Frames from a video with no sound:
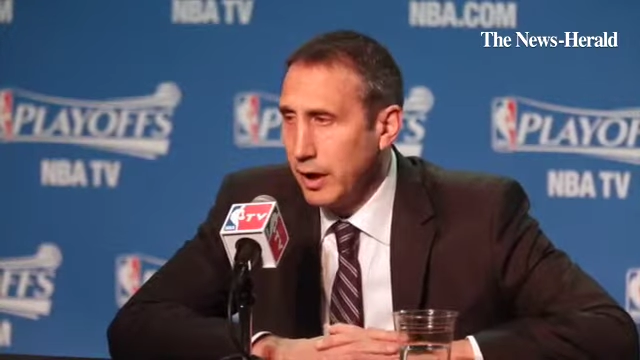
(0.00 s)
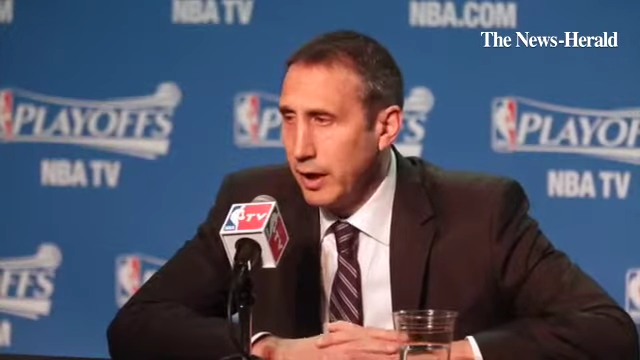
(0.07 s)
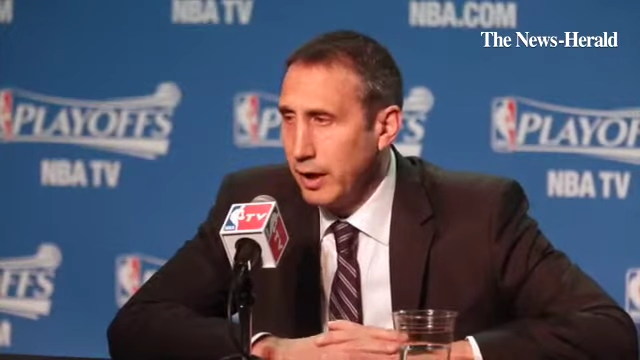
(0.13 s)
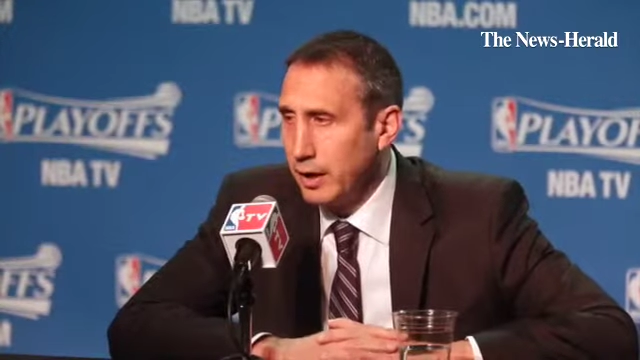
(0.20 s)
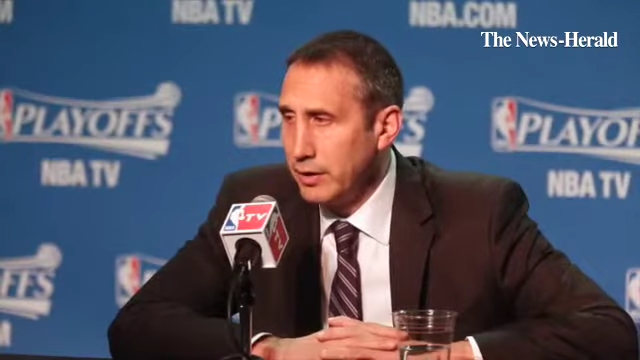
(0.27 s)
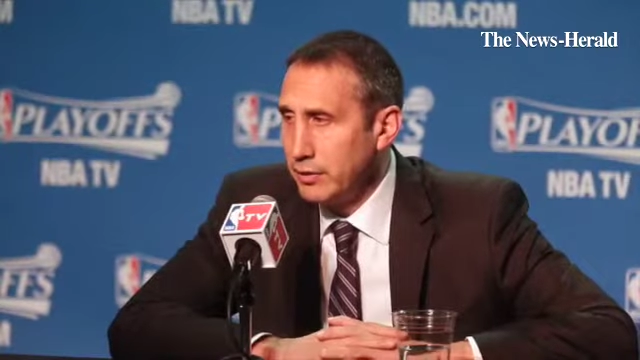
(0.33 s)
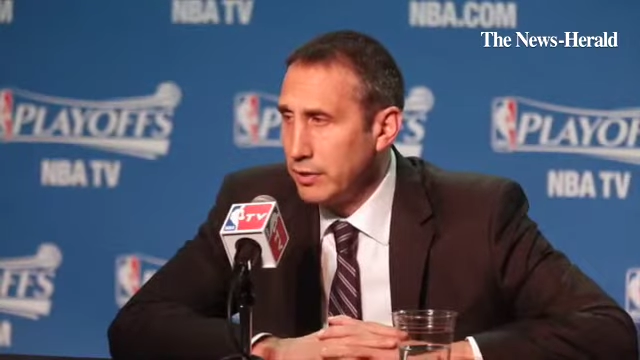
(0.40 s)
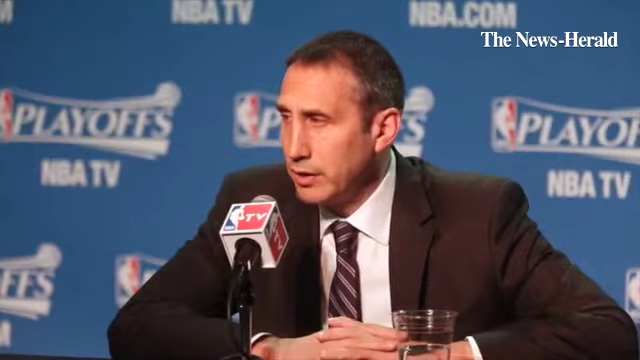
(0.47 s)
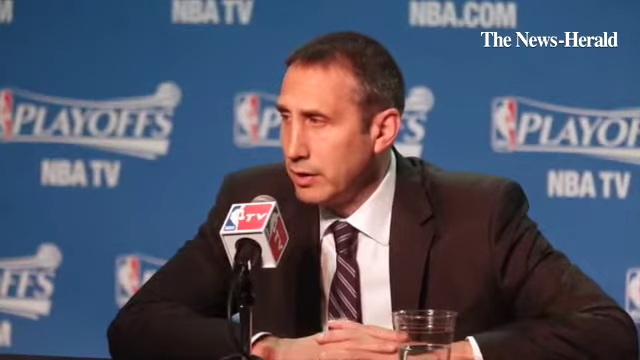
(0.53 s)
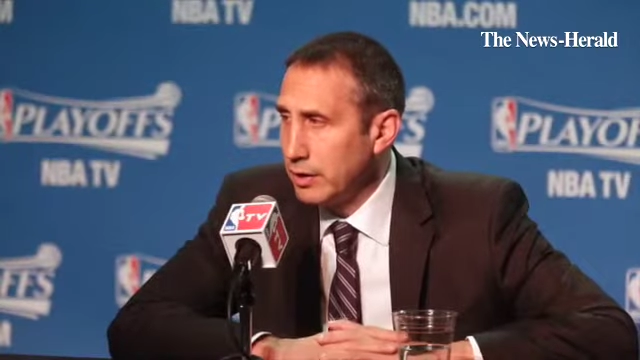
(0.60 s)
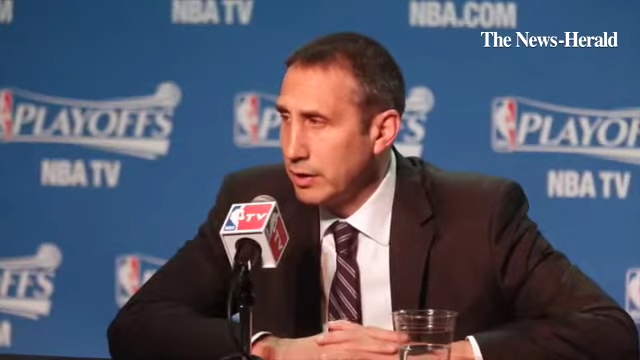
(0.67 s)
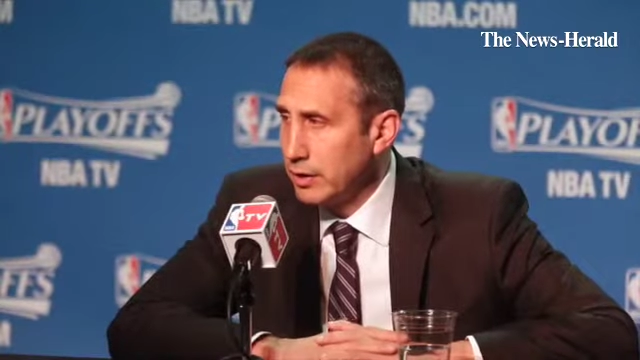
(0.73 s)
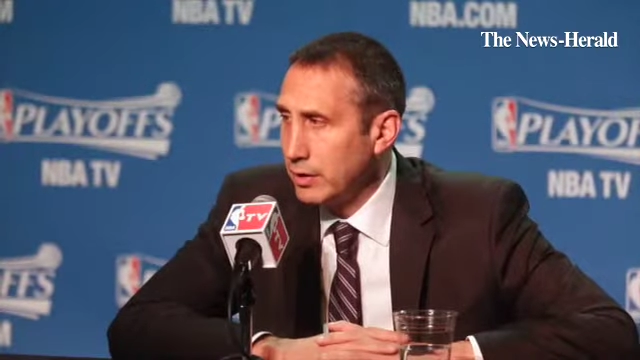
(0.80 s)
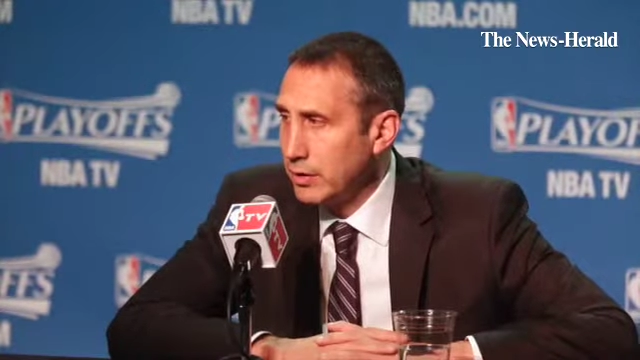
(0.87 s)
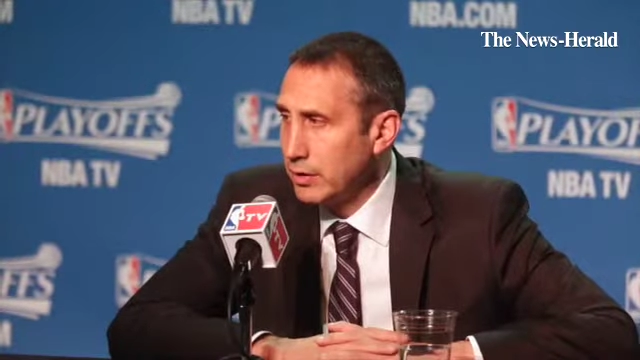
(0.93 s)
And
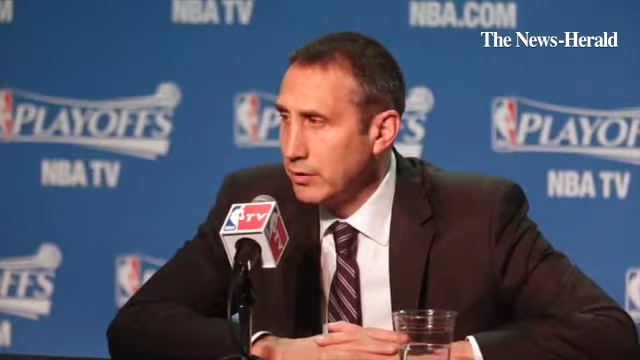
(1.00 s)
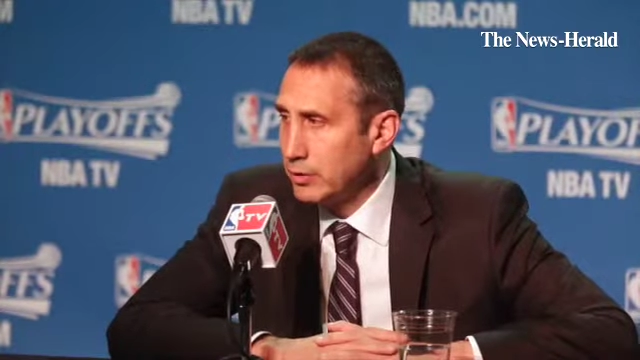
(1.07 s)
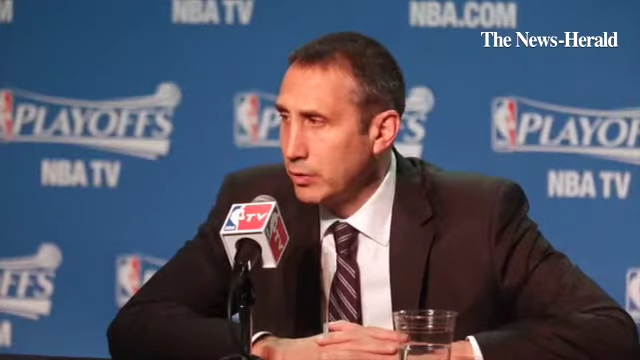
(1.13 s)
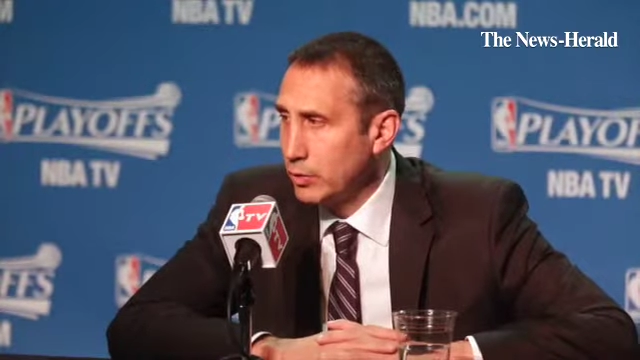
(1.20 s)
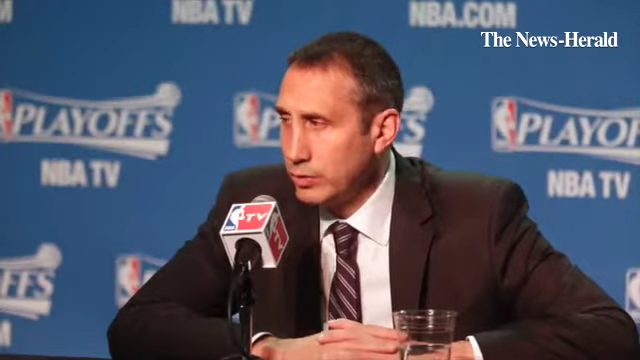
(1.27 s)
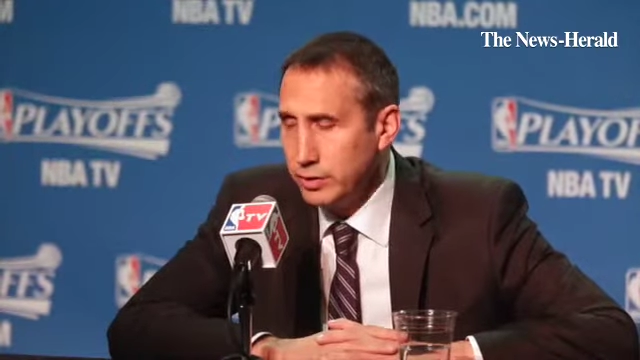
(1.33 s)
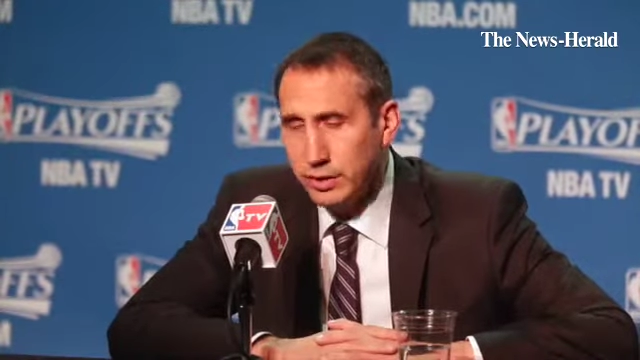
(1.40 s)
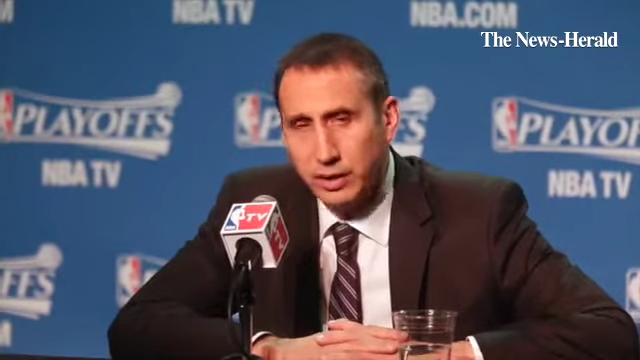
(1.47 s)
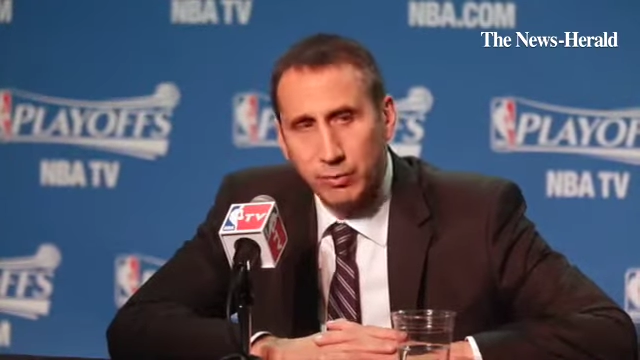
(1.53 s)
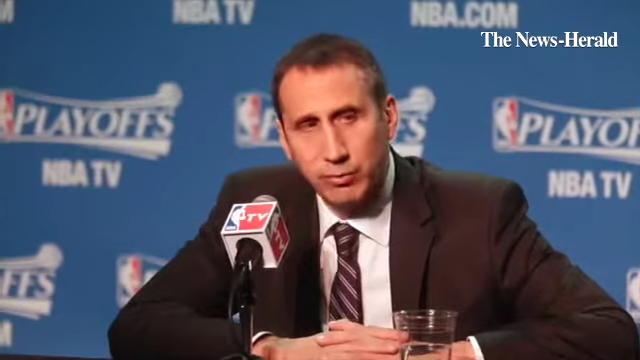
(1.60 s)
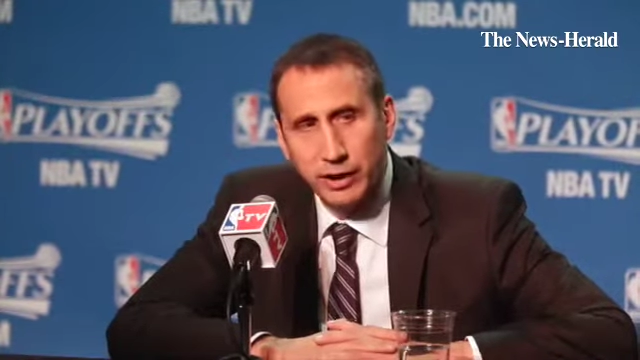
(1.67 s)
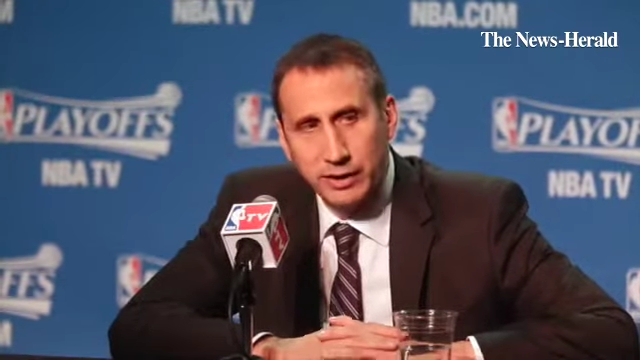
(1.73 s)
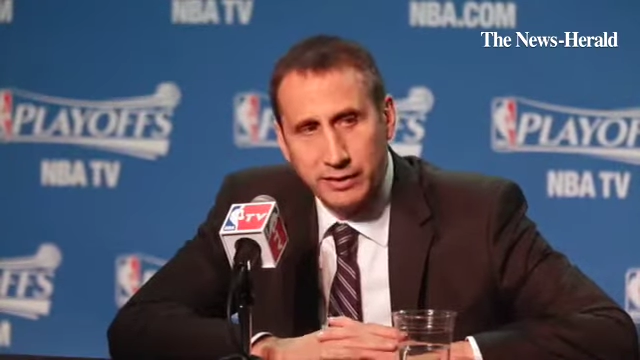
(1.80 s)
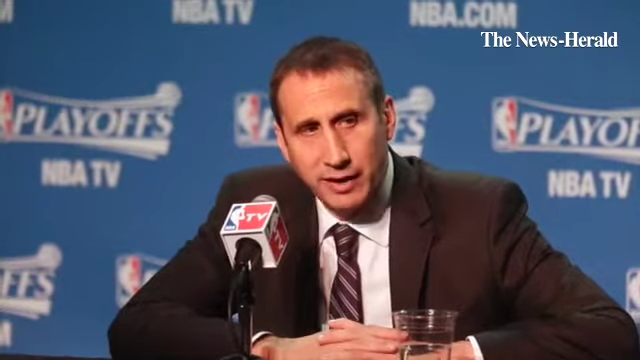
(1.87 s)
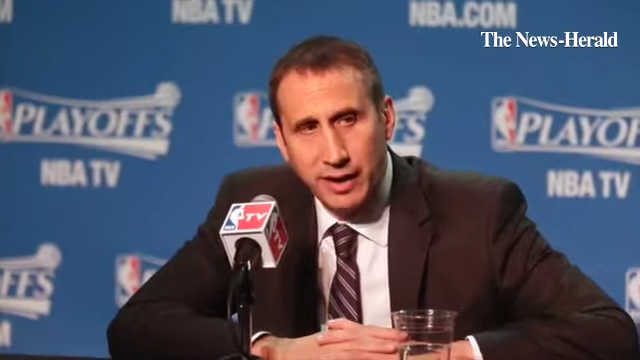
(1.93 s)
uh, you know, when you
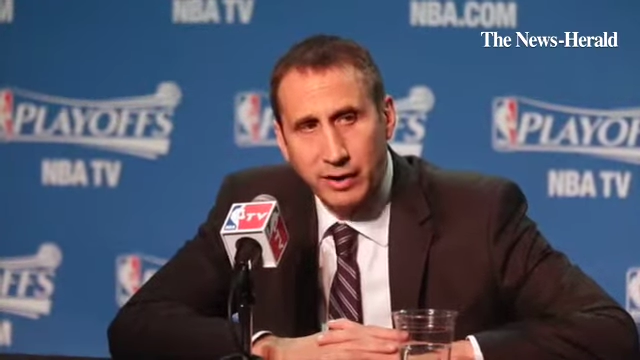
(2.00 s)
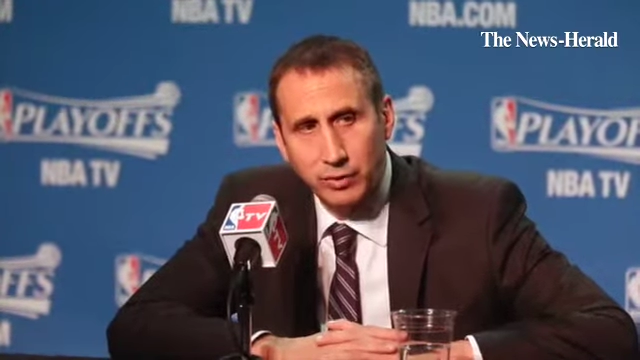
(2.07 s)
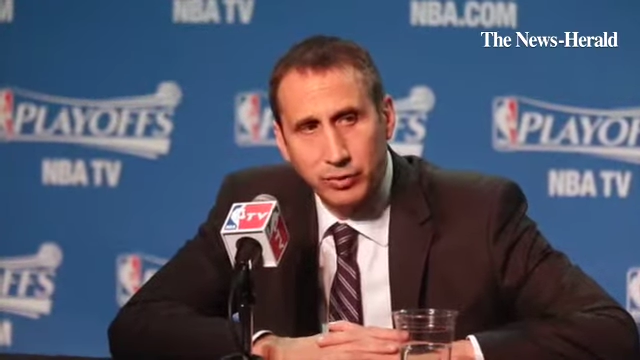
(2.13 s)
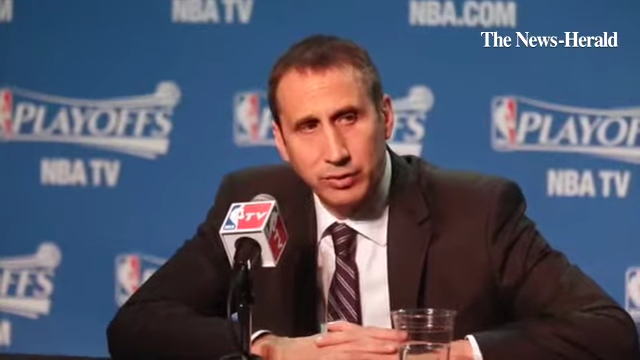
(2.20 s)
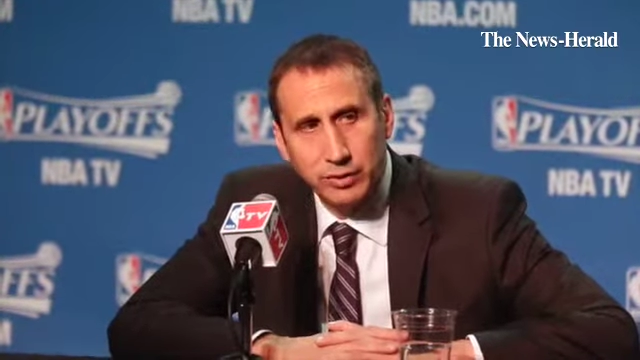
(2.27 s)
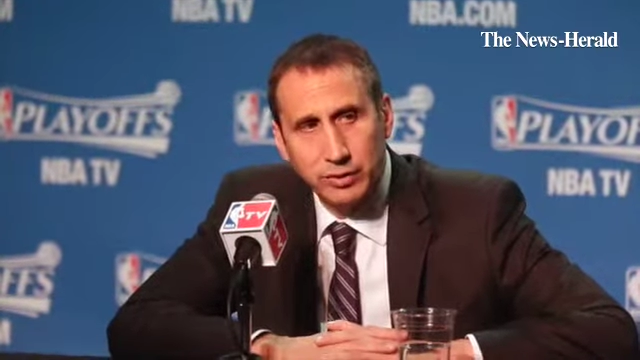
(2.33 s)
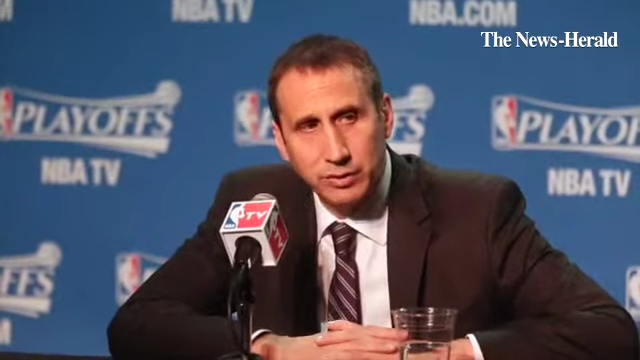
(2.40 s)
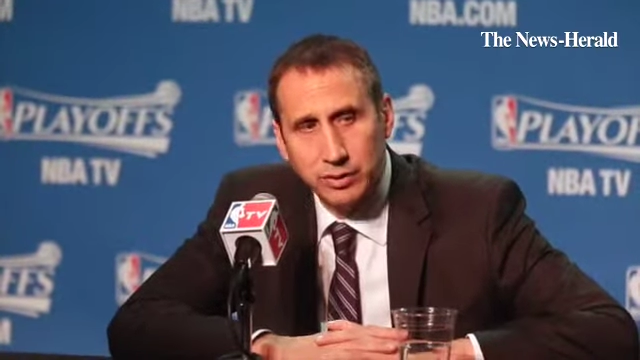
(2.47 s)
come right down to it,